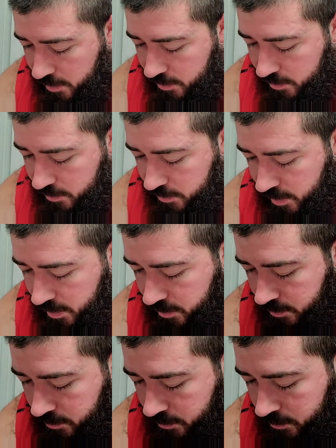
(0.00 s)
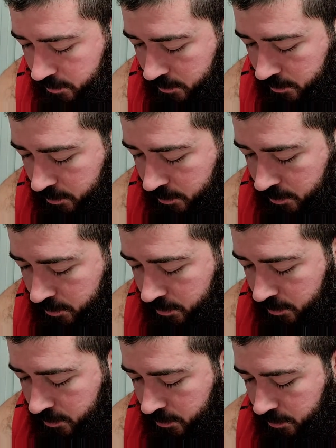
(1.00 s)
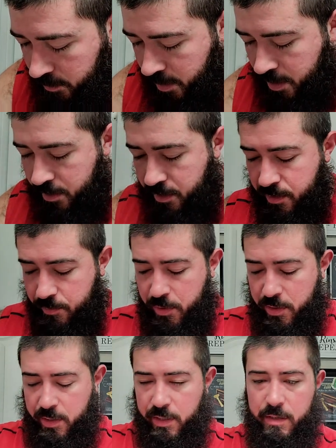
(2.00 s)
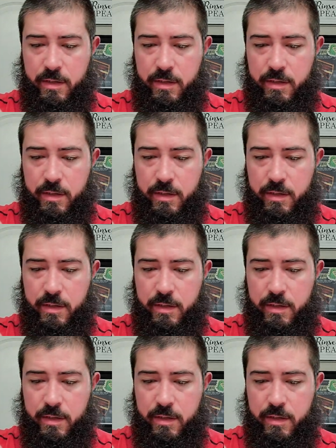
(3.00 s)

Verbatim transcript: to the side here. Stand it up on end.